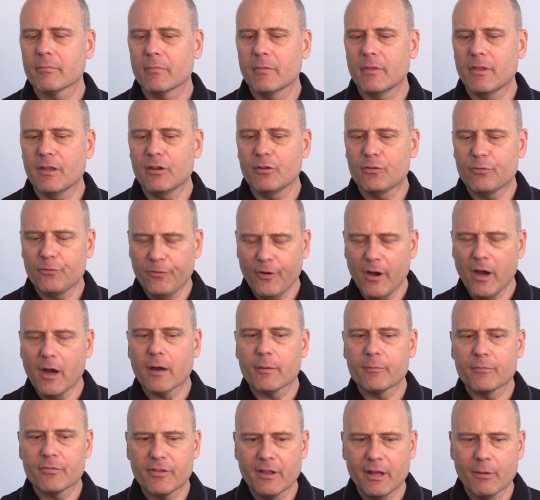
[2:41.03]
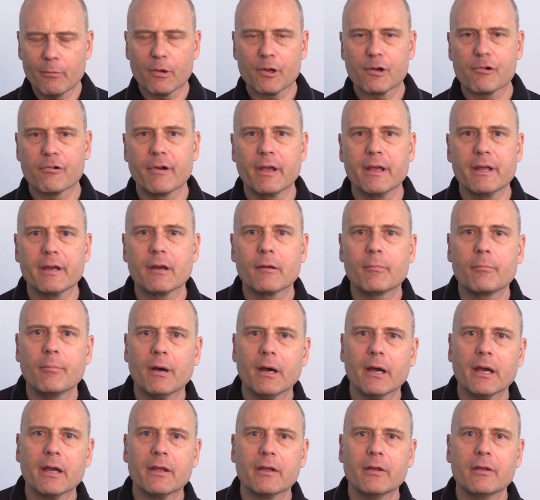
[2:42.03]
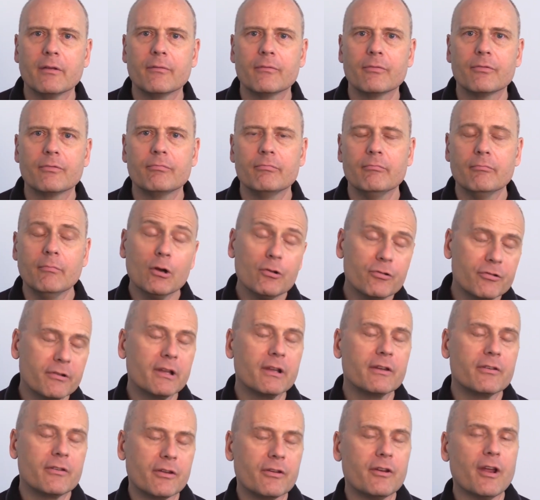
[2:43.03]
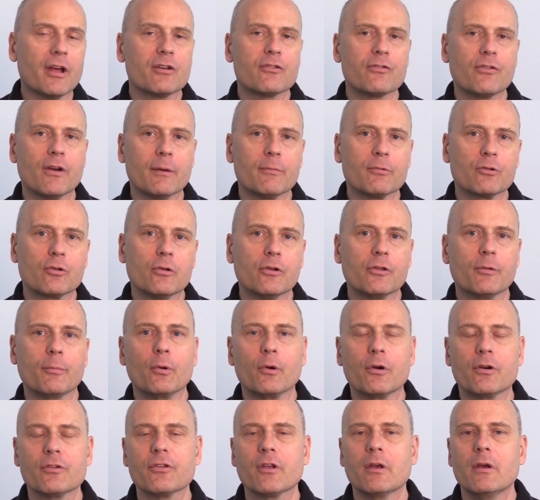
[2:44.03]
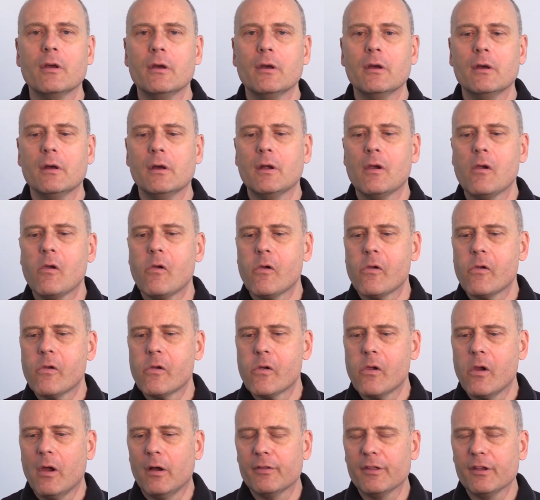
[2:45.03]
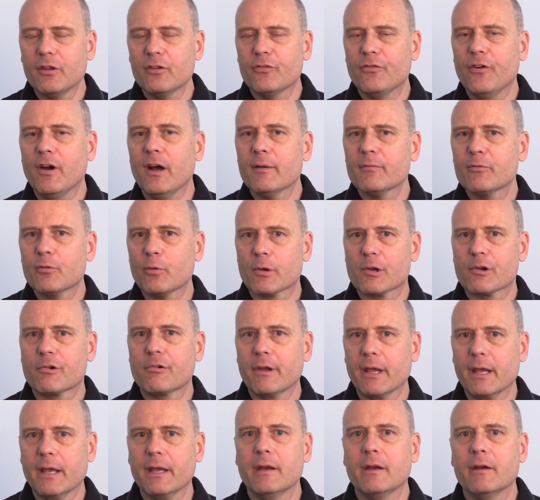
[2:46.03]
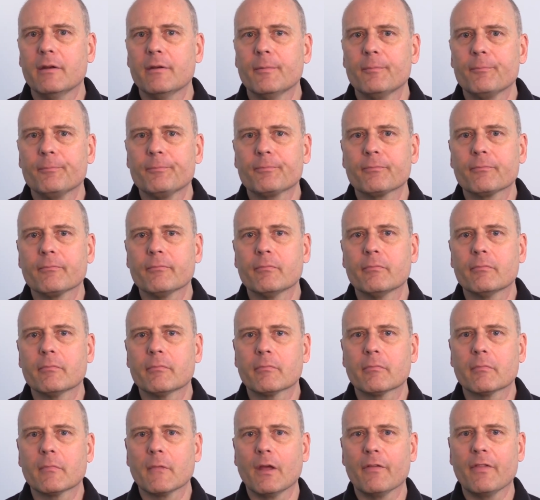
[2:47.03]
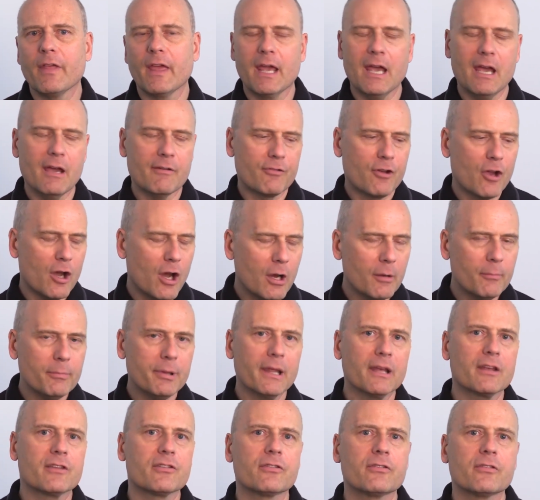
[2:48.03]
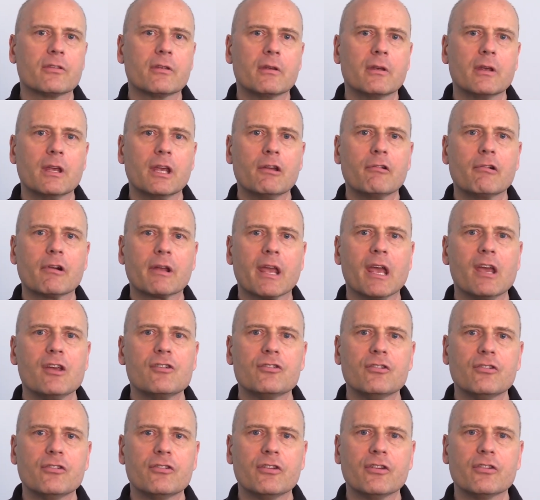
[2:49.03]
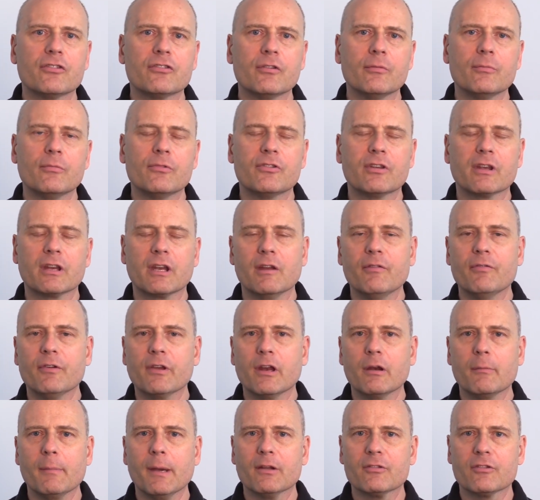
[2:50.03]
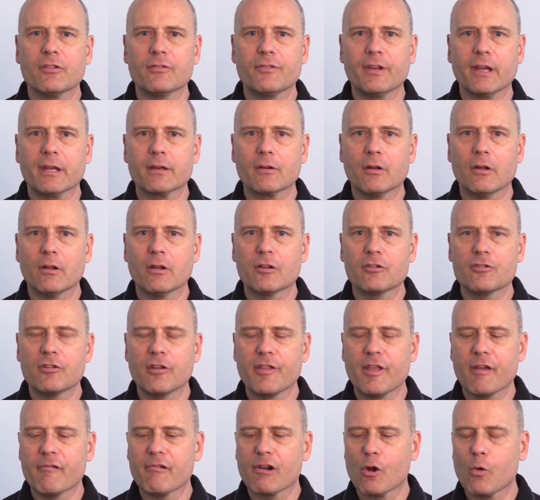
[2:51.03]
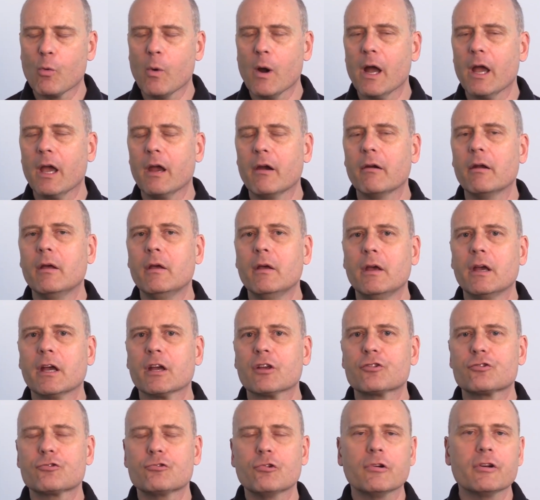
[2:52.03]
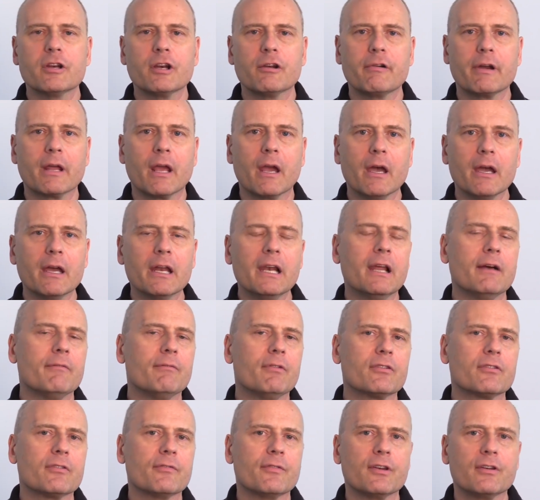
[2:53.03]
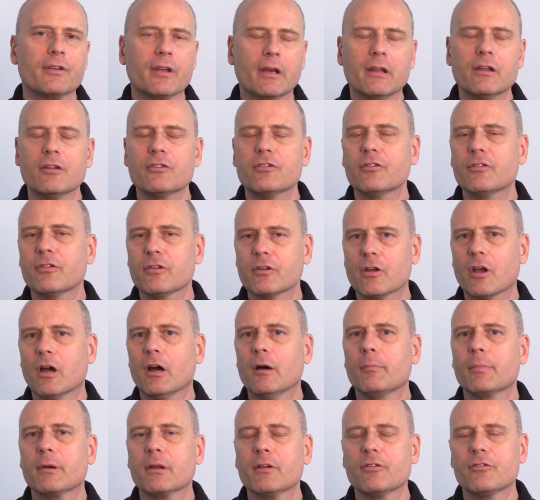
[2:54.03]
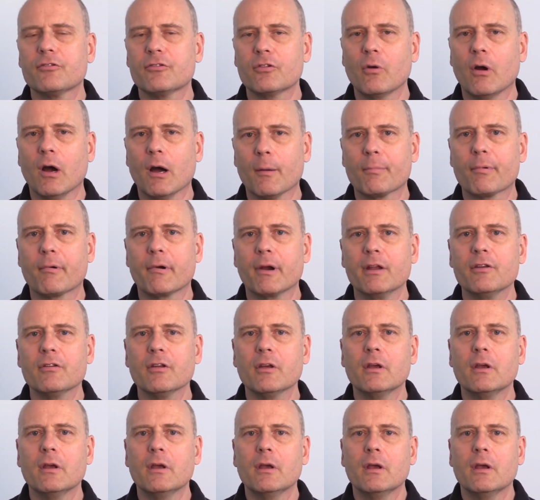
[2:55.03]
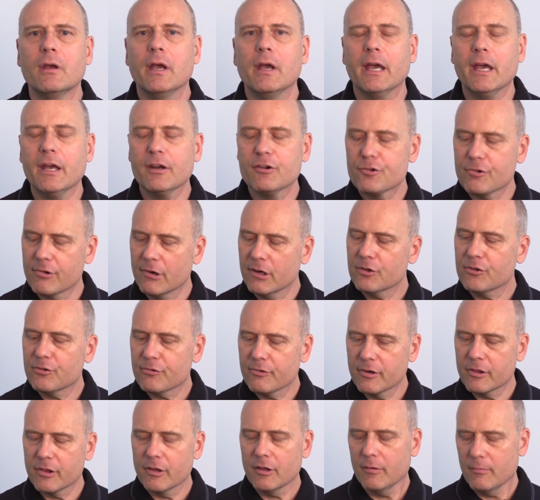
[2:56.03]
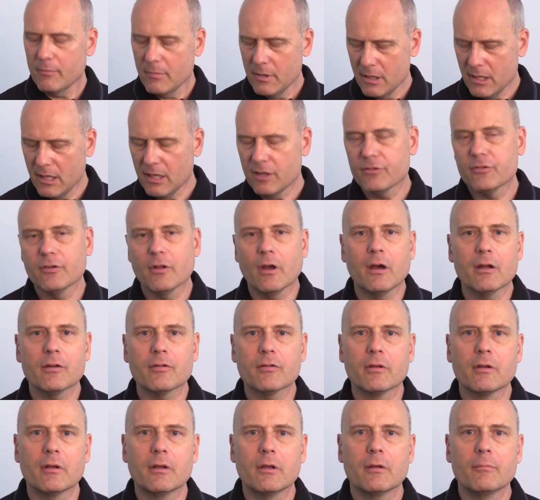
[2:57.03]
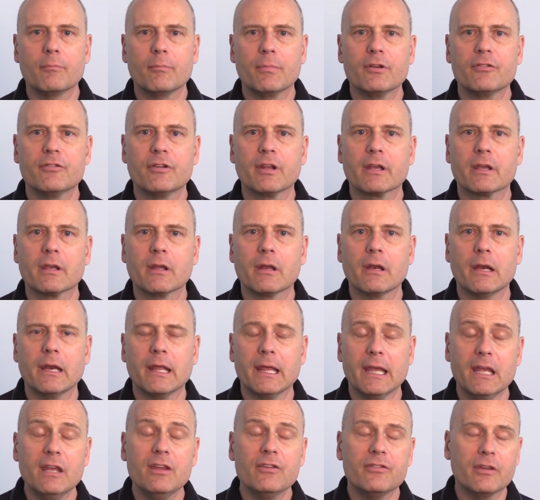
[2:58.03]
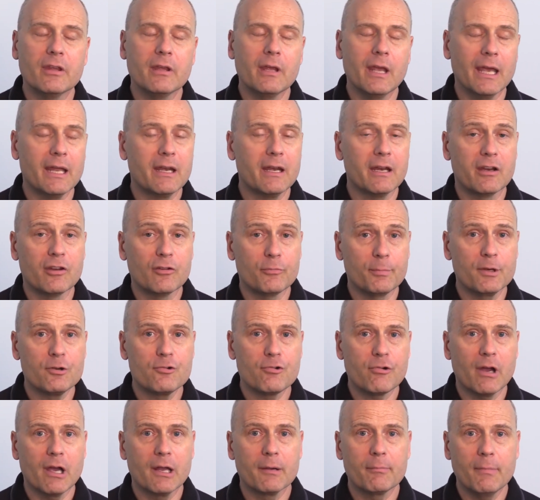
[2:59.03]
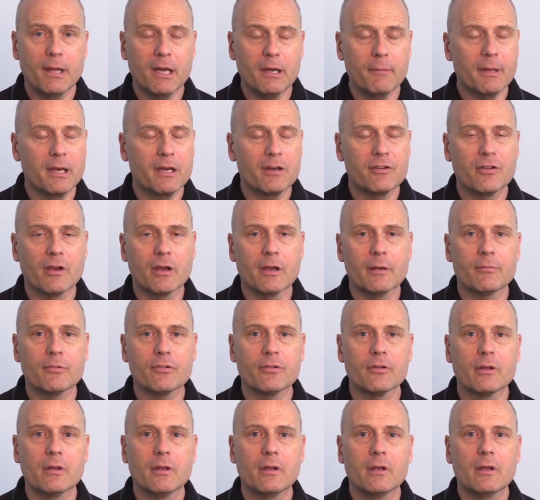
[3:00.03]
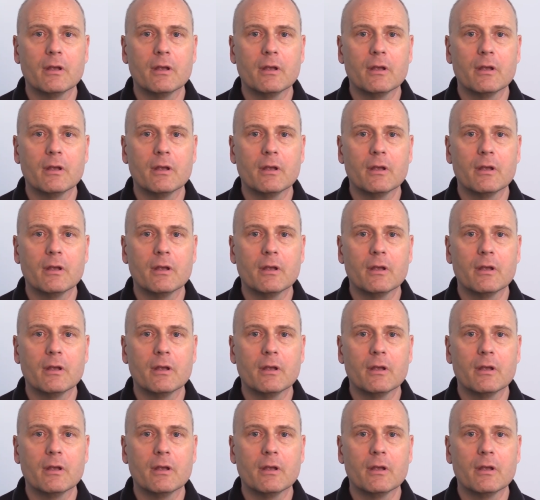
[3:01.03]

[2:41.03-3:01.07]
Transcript: these farms that were created by mostly the Dutch farmers called the Boers, these farms were created, they have complex irrigation systems, significant amounts of technology, they require extraordinary high levels of intelligence and competence to operate, and transferring them is not particularly easy, and it has been tried many, many times